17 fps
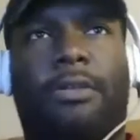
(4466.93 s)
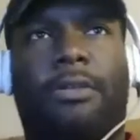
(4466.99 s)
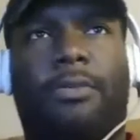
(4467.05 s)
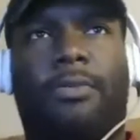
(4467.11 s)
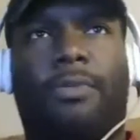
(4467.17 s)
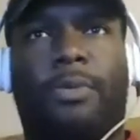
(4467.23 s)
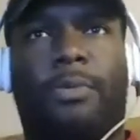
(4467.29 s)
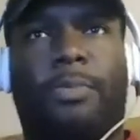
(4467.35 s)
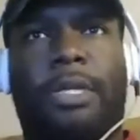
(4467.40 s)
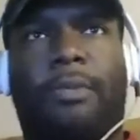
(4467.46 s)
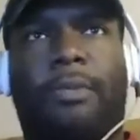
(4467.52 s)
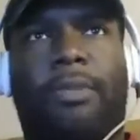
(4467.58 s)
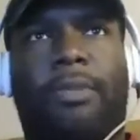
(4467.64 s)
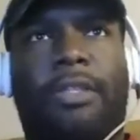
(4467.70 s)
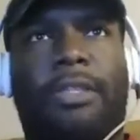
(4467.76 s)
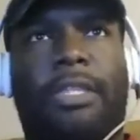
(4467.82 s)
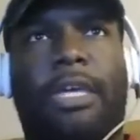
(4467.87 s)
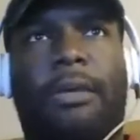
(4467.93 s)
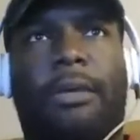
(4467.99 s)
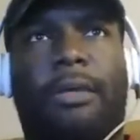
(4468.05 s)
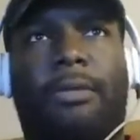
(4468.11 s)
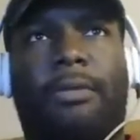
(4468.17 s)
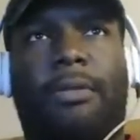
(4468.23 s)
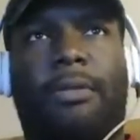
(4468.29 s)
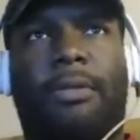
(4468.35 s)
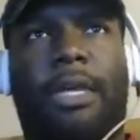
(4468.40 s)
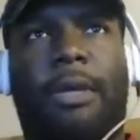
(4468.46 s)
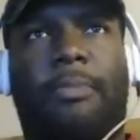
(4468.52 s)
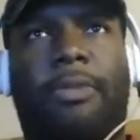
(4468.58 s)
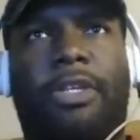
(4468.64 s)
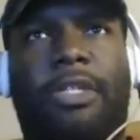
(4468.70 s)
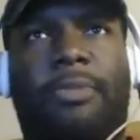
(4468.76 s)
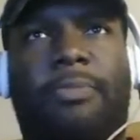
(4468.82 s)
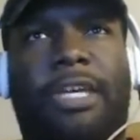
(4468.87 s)
would be about that
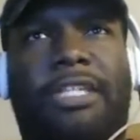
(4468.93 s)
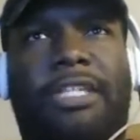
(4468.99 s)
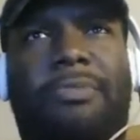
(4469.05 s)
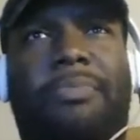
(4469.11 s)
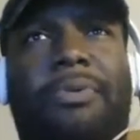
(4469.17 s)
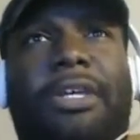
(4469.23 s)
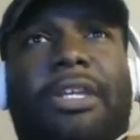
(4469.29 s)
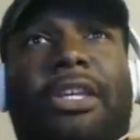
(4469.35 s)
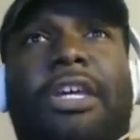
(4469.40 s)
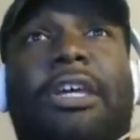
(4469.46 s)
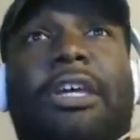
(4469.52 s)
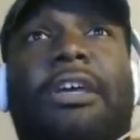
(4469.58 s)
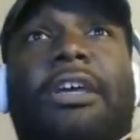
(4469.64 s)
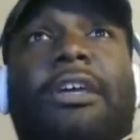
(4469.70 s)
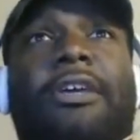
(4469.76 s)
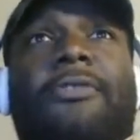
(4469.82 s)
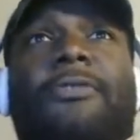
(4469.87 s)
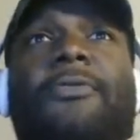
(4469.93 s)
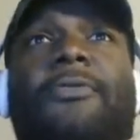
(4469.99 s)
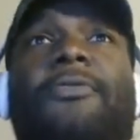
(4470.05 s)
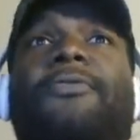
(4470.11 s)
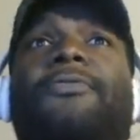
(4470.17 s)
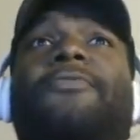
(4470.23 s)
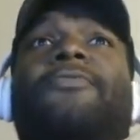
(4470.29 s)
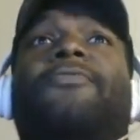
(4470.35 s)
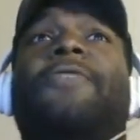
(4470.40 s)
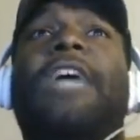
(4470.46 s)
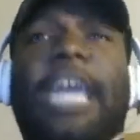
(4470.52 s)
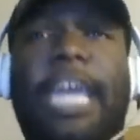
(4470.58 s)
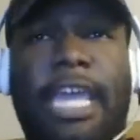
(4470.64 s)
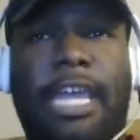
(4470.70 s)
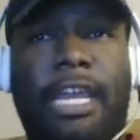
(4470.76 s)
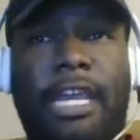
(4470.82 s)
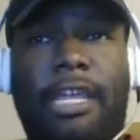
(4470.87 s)
much space. But
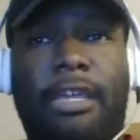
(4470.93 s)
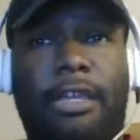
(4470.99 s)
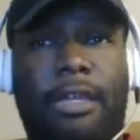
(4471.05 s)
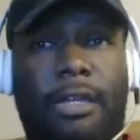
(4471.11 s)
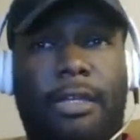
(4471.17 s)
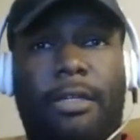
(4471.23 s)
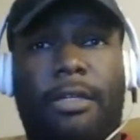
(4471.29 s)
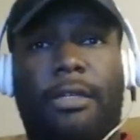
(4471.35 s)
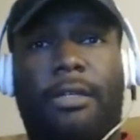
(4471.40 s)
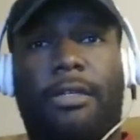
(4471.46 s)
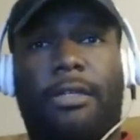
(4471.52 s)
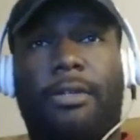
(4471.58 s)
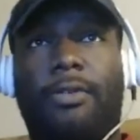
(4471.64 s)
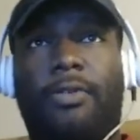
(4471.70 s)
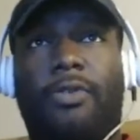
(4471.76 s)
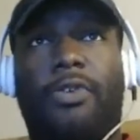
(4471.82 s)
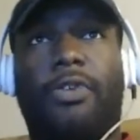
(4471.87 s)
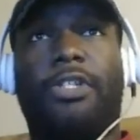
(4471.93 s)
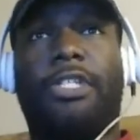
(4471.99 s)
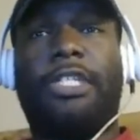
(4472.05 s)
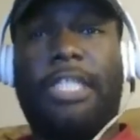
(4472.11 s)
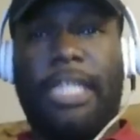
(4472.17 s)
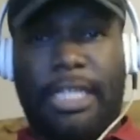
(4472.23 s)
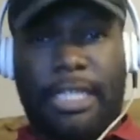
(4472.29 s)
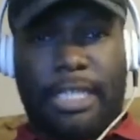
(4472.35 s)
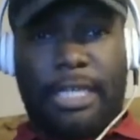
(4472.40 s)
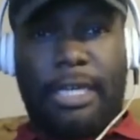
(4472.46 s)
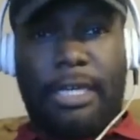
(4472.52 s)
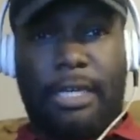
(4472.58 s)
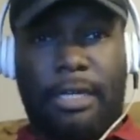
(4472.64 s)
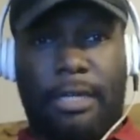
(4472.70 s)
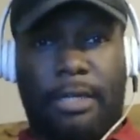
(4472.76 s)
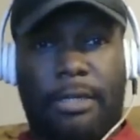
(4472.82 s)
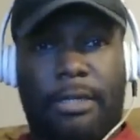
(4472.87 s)
80 or 60?
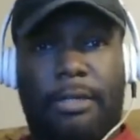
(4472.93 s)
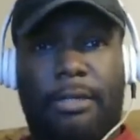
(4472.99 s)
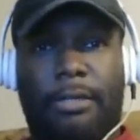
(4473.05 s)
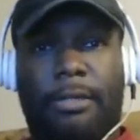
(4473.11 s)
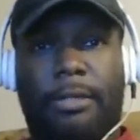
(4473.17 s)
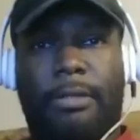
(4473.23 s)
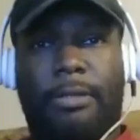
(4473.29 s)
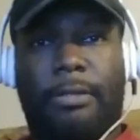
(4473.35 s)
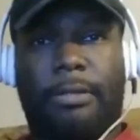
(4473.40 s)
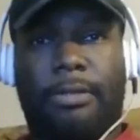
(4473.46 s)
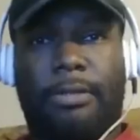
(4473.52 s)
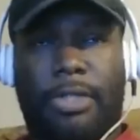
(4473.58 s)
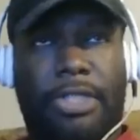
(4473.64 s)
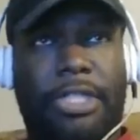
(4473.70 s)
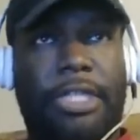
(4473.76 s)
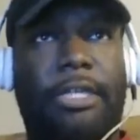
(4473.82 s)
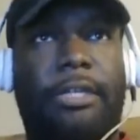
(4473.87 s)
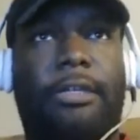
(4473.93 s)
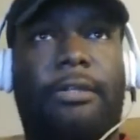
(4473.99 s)
Shit.